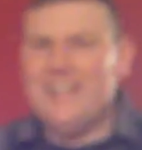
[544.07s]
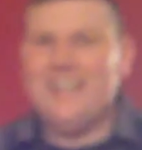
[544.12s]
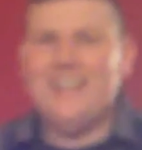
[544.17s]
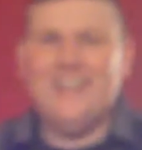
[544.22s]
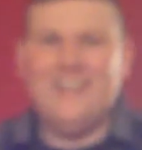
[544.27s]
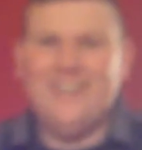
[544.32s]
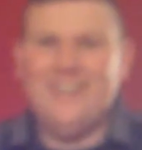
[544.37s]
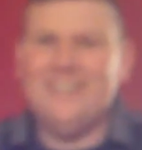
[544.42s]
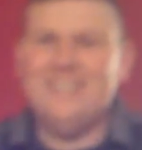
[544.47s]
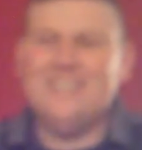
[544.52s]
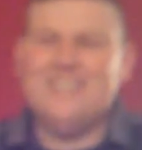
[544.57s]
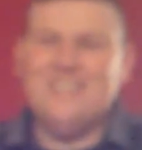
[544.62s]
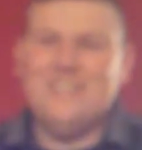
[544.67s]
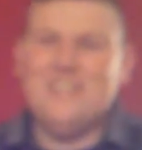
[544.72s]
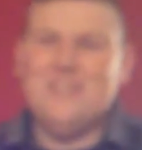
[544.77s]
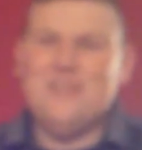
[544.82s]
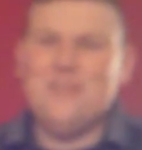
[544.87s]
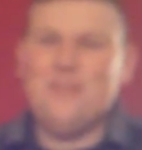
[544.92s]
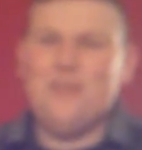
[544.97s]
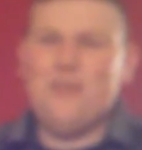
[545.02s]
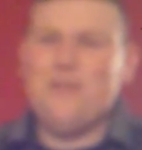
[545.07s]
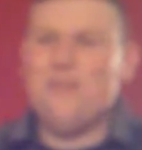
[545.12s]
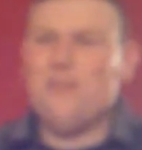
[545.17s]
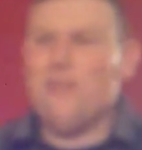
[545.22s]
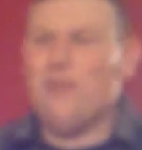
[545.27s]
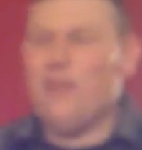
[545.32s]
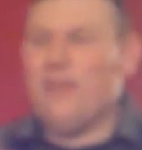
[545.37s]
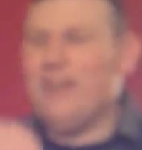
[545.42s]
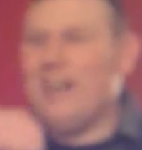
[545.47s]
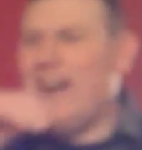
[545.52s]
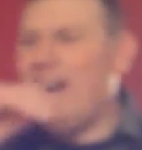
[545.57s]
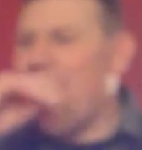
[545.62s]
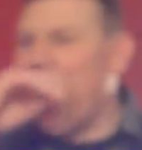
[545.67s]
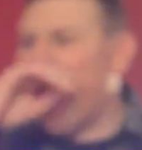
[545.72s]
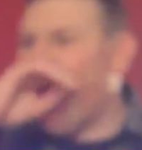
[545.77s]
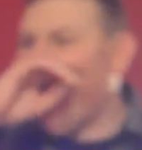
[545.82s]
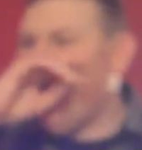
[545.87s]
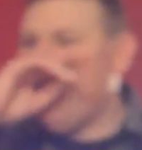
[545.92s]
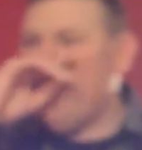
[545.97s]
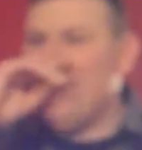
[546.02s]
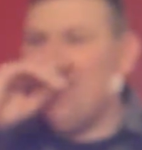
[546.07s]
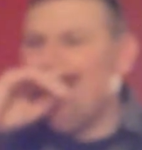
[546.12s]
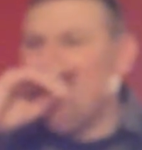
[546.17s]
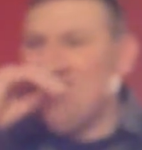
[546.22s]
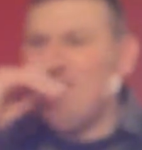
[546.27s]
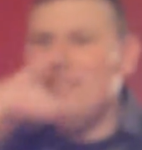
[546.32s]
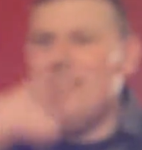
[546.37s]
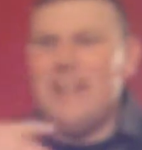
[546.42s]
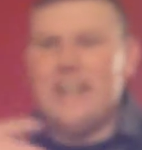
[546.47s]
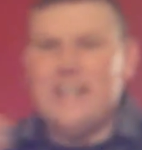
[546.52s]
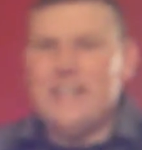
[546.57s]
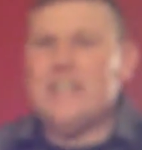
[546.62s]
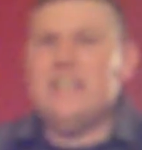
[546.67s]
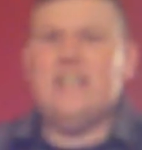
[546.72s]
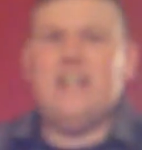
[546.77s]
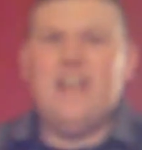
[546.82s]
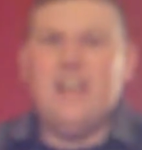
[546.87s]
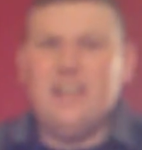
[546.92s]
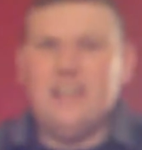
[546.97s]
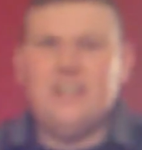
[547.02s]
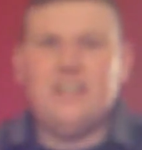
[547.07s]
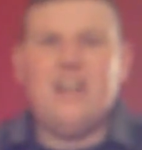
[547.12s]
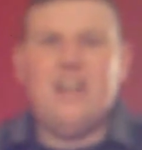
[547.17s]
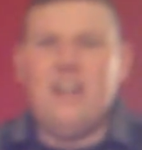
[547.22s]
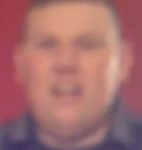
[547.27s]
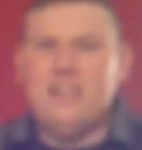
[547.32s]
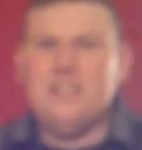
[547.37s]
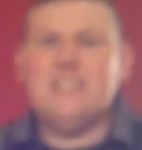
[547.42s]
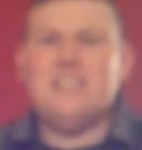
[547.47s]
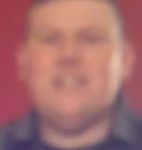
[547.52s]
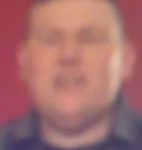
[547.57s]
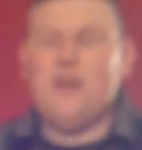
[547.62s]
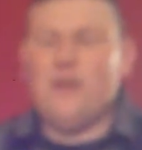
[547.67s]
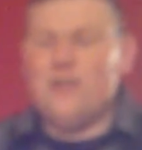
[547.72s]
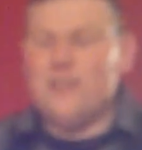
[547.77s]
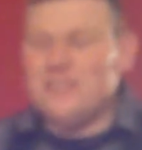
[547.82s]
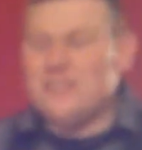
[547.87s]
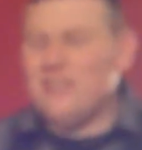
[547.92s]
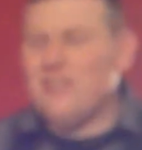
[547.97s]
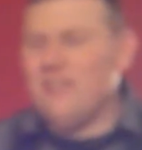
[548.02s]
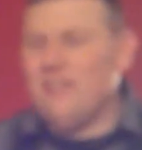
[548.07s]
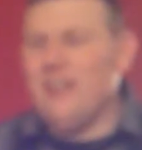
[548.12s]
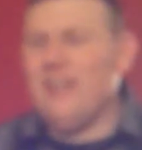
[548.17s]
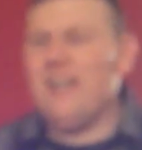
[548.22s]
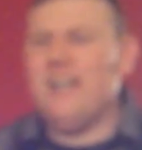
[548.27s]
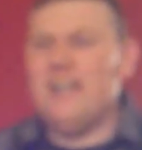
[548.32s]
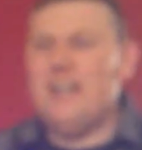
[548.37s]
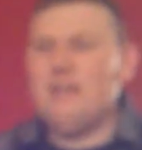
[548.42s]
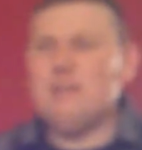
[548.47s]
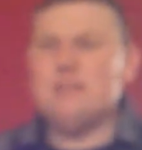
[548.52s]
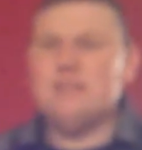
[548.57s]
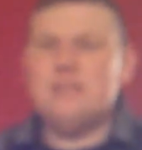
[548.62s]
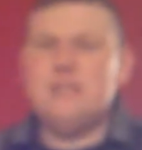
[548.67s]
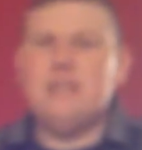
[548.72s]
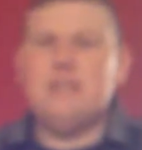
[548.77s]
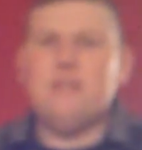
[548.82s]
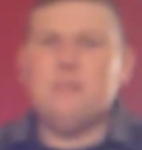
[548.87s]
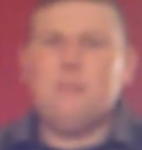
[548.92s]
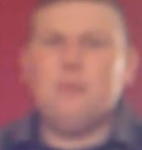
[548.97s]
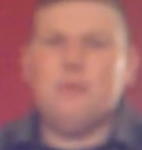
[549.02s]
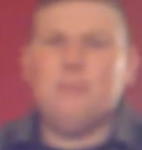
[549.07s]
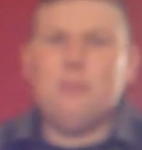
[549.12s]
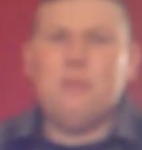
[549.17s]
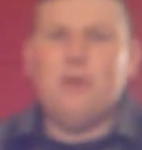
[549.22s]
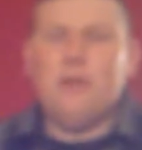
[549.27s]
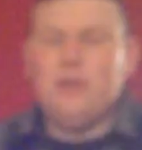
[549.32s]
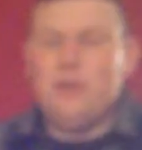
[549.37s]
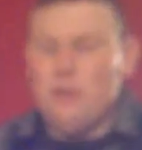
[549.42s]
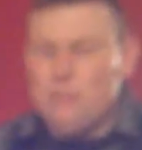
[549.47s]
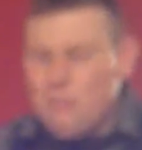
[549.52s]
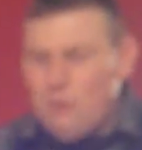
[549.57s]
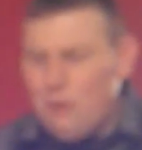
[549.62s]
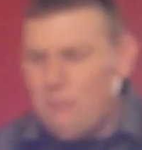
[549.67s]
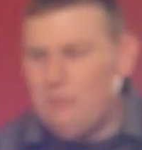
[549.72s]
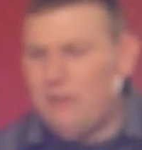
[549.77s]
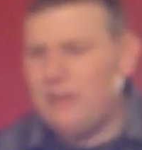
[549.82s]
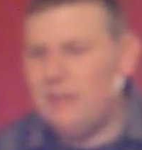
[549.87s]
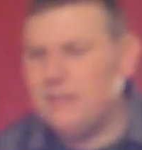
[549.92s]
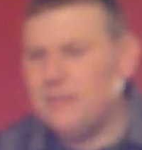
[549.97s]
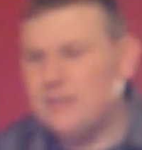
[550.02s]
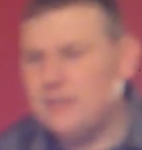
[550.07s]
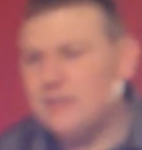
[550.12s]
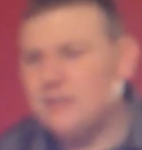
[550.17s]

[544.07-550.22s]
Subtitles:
get, rooting for our guy. And he acknowledged he heard us in the ring. And that was, a pretty cool moment.